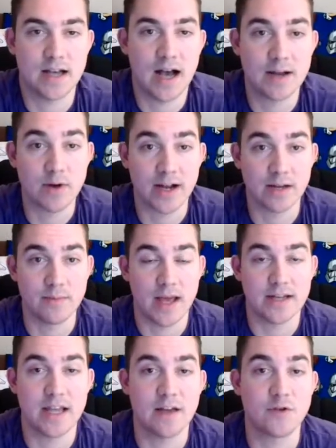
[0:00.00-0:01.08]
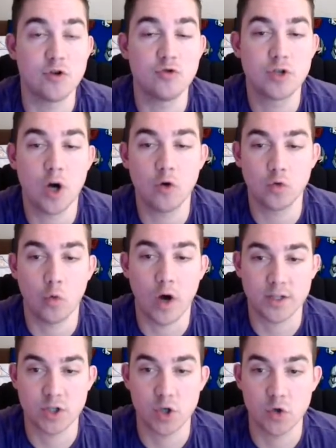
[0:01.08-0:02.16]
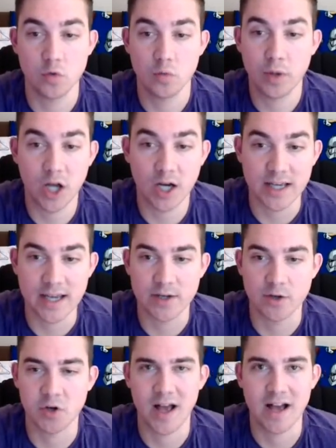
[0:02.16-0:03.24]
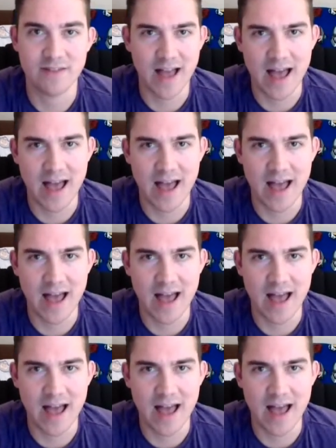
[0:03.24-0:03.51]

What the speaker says: I recommend if you don't want to plug in or don't have